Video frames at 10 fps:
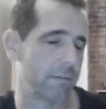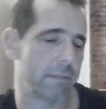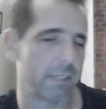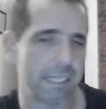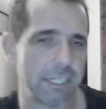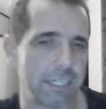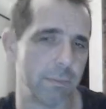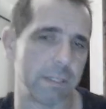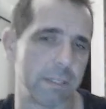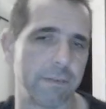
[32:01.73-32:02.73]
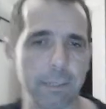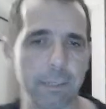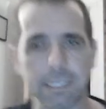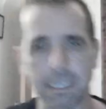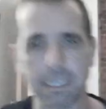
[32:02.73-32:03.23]
So the engine's
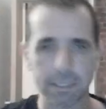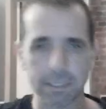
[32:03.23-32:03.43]
evaluating it, but this